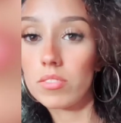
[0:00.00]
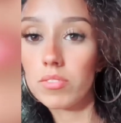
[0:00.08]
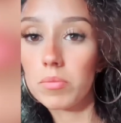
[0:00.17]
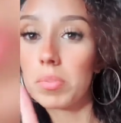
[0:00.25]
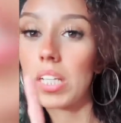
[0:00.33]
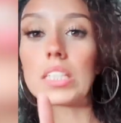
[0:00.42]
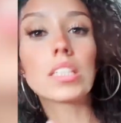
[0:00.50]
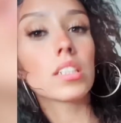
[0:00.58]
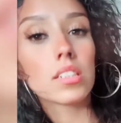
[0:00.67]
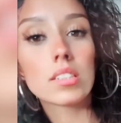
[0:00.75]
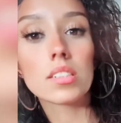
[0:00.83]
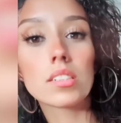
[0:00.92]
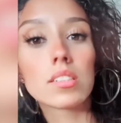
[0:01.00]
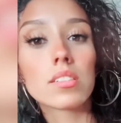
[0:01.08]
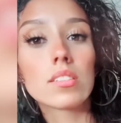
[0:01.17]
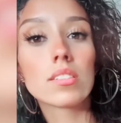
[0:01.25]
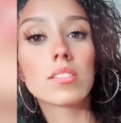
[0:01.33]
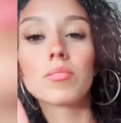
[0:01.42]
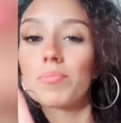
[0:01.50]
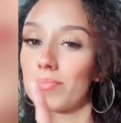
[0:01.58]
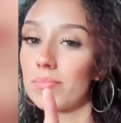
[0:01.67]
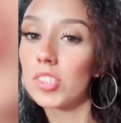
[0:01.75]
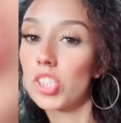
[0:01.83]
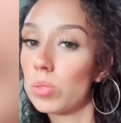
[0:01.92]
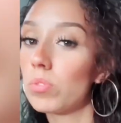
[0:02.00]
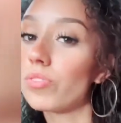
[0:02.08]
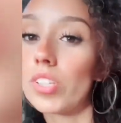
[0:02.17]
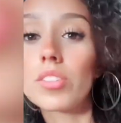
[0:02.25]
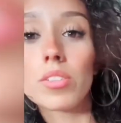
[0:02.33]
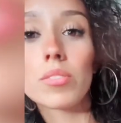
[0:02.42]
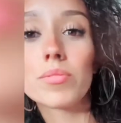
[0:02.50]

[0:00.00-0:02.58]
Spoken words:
but I didn't listen. She was right though.